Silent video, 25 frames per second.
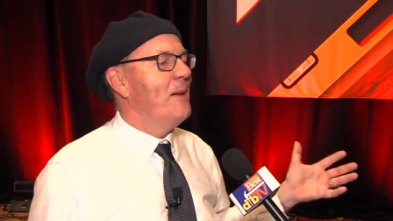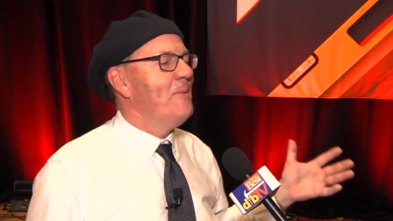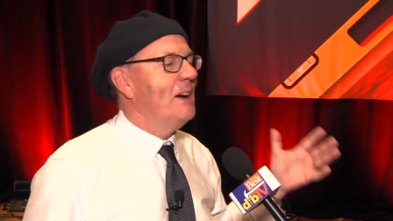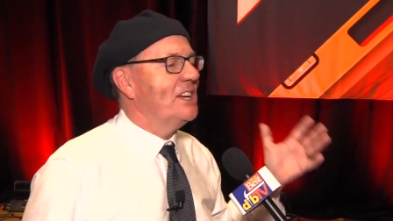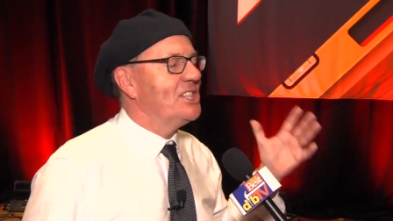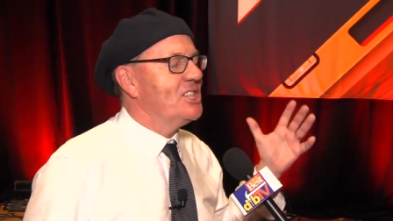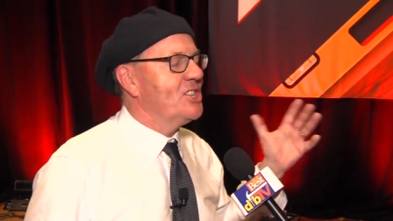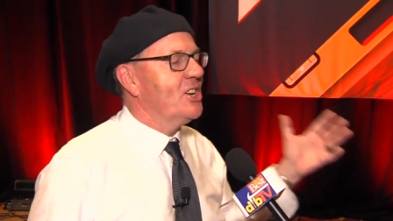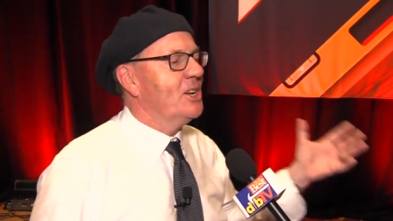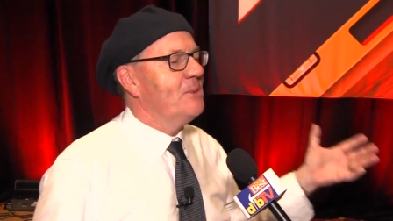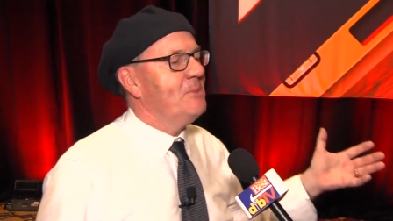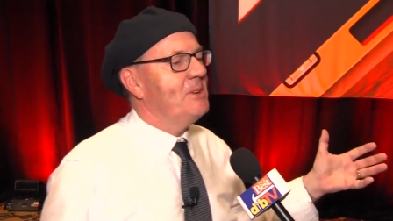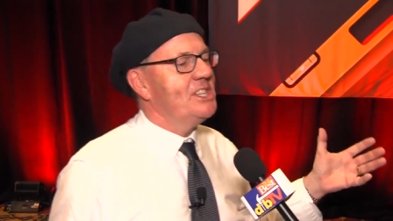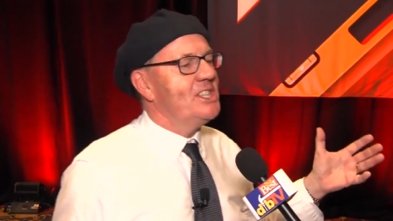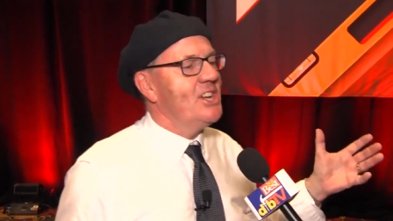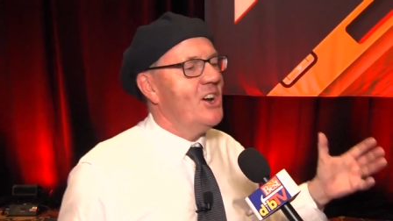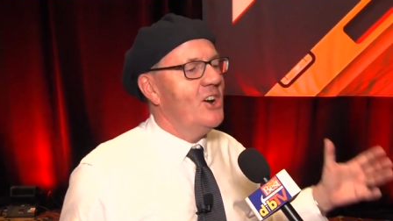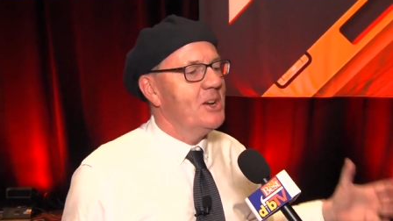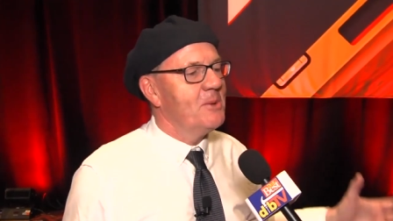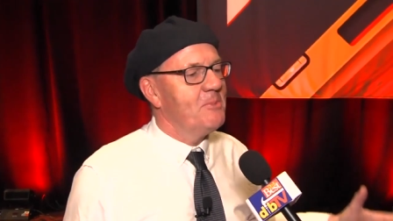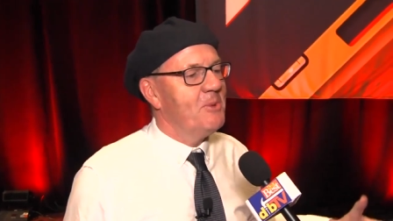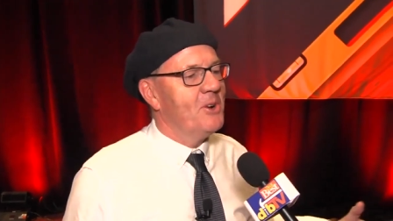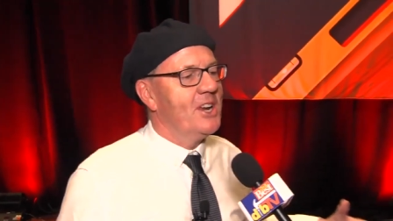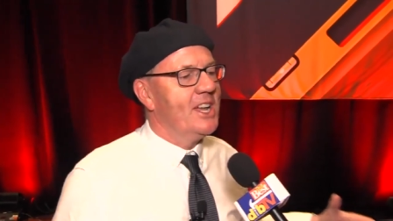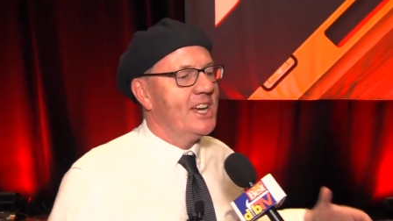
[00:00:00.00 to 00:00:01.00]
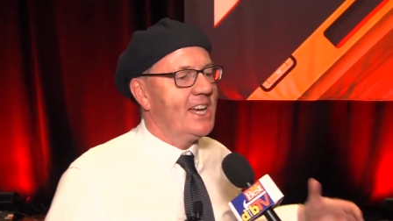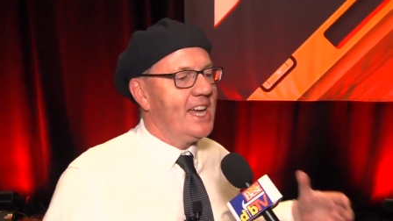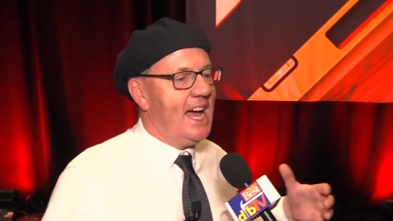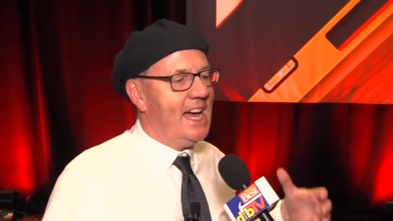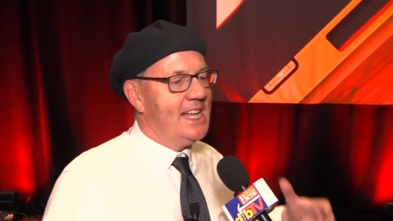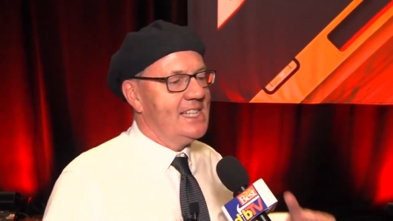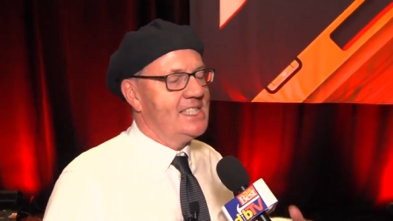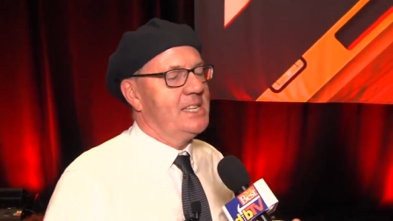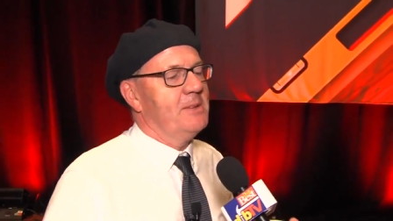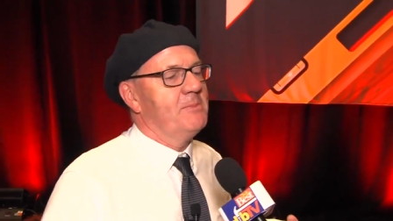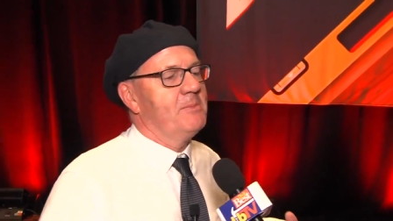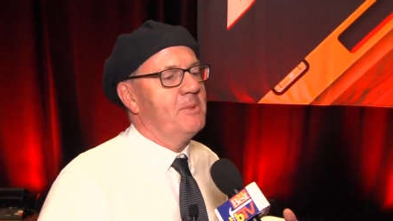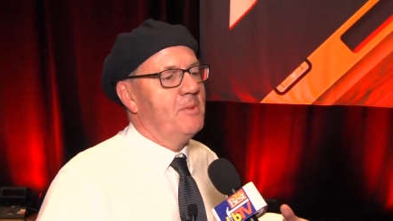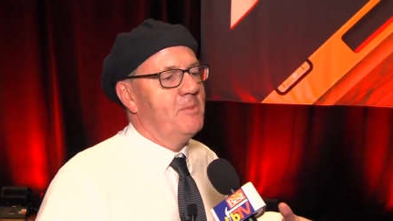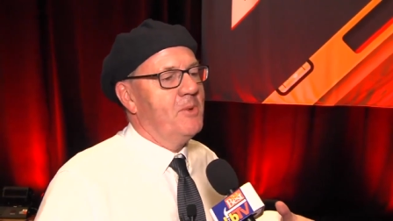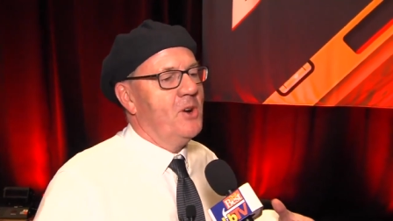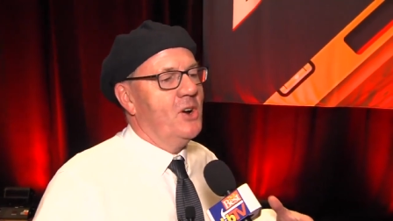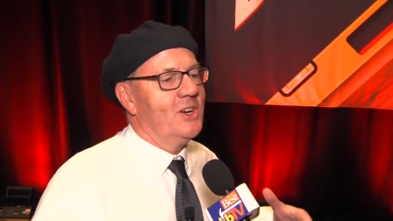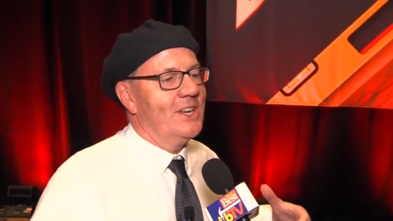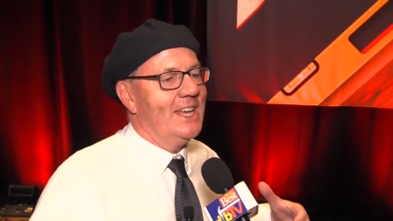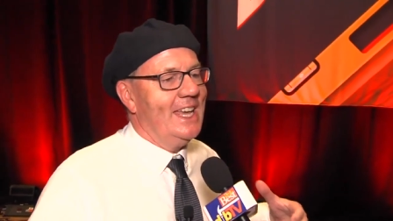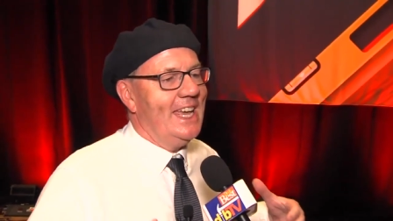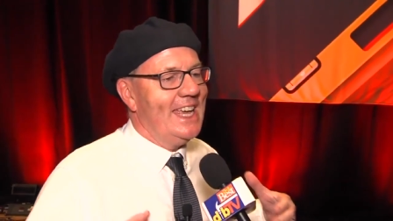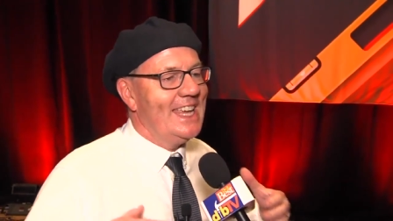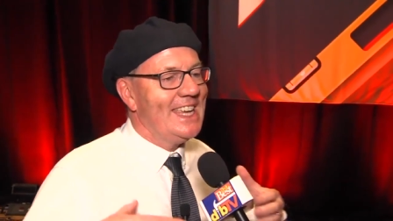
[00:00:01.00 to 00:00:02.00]
I'm actually going to be talking about a concept
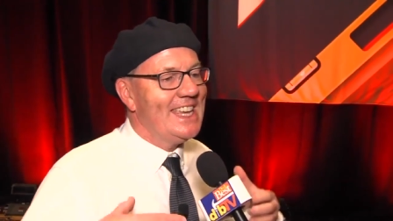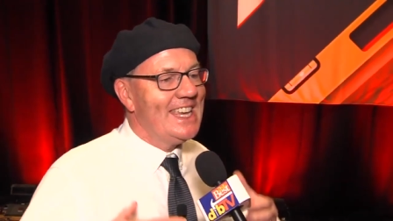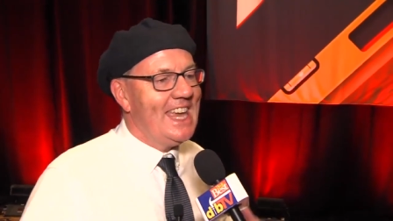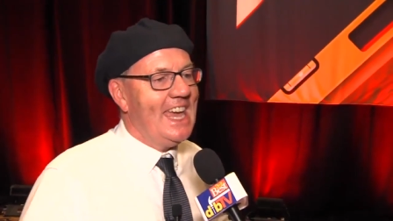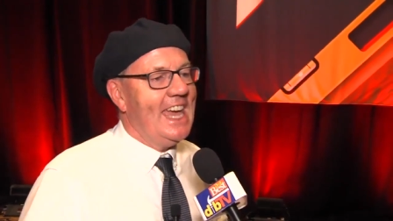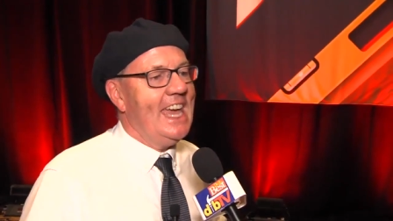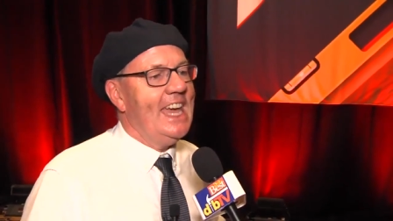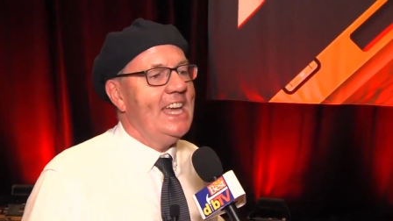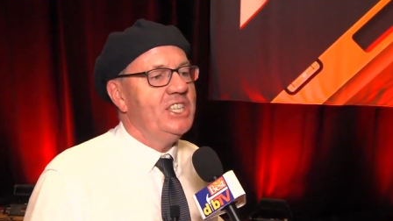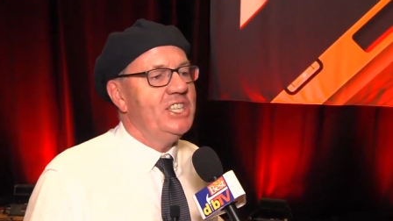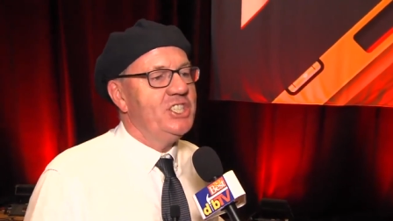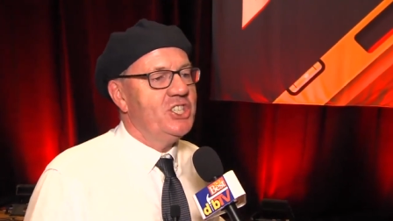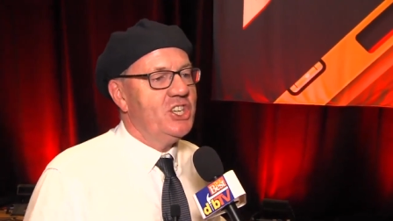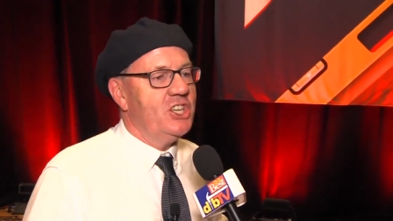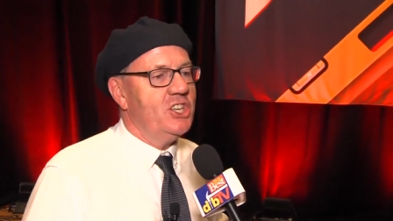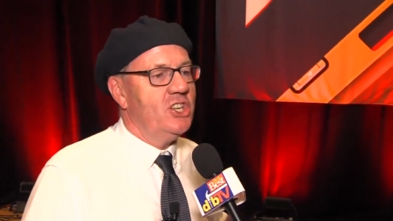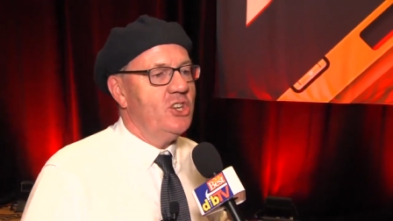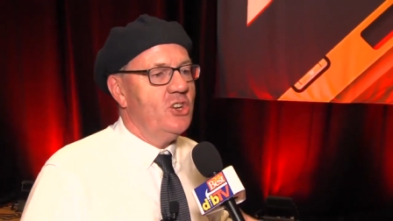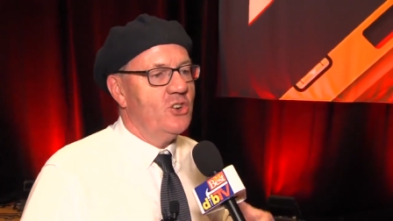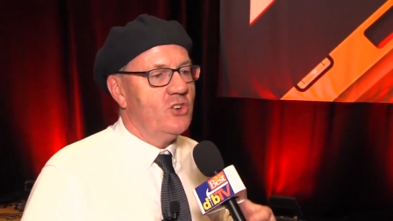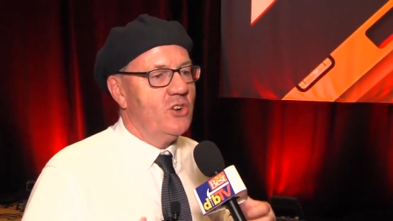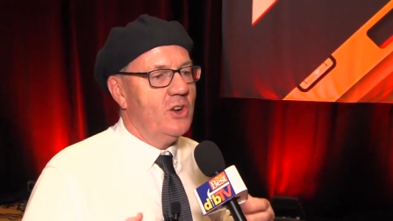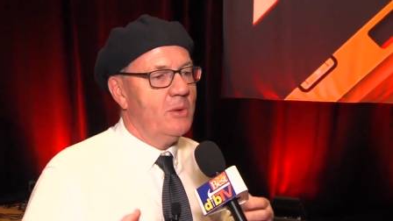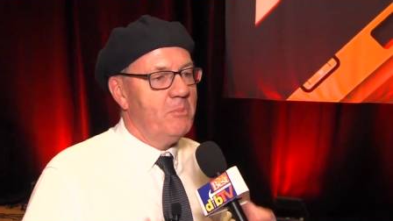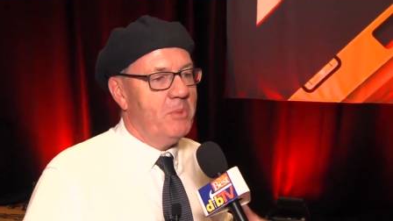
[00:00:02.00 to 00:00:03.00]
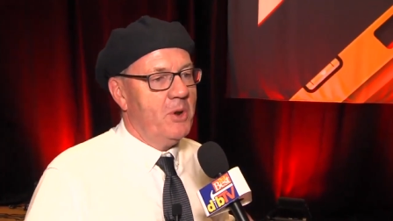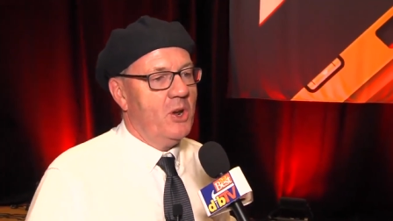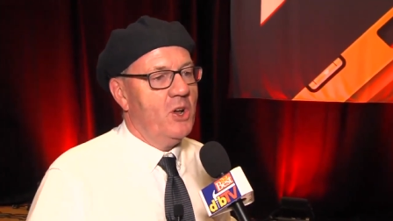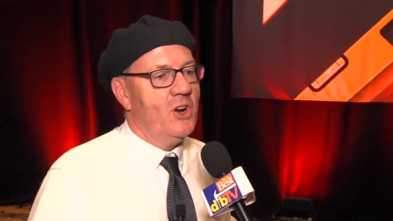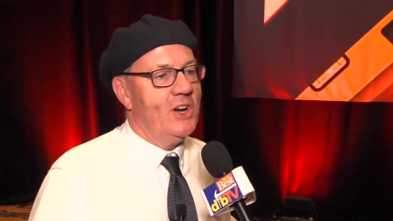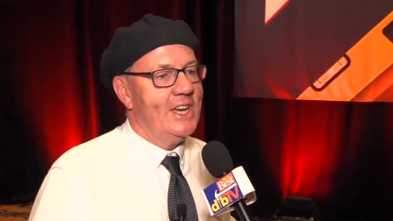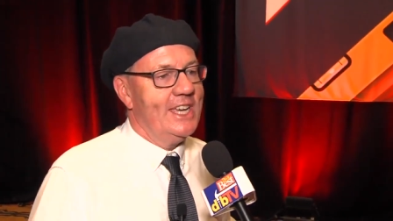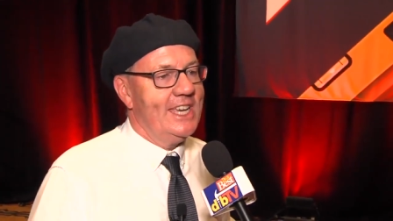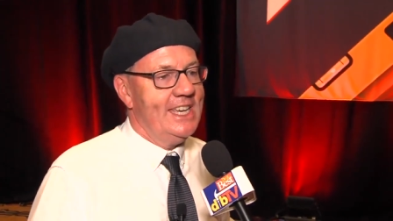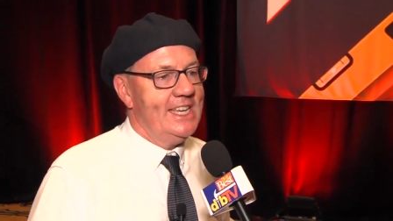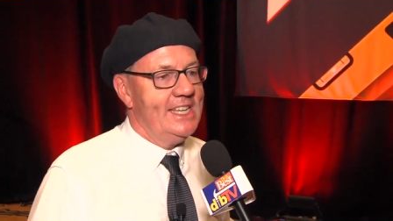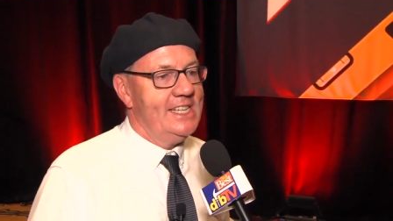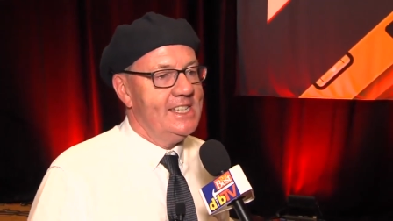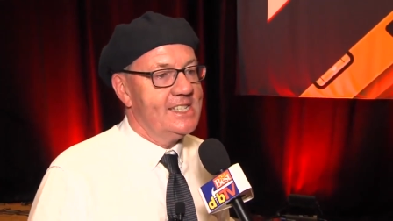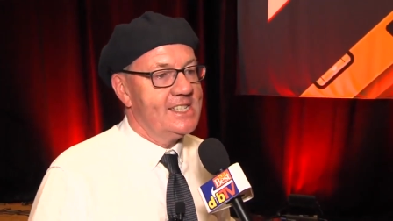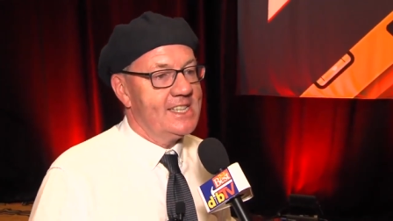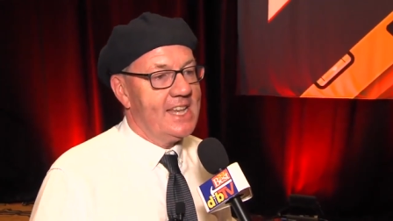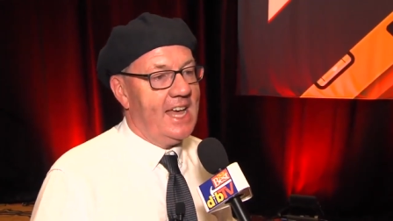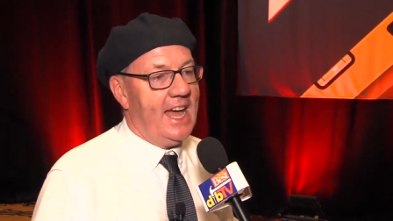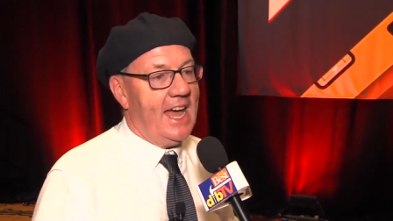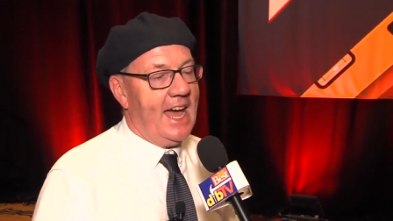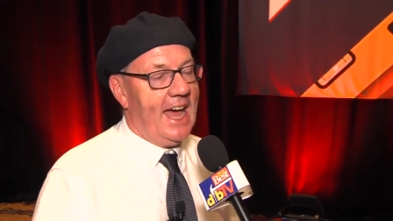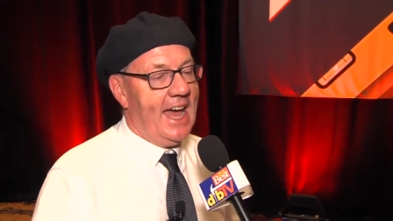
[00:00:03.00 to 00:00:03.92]
about engaging your employees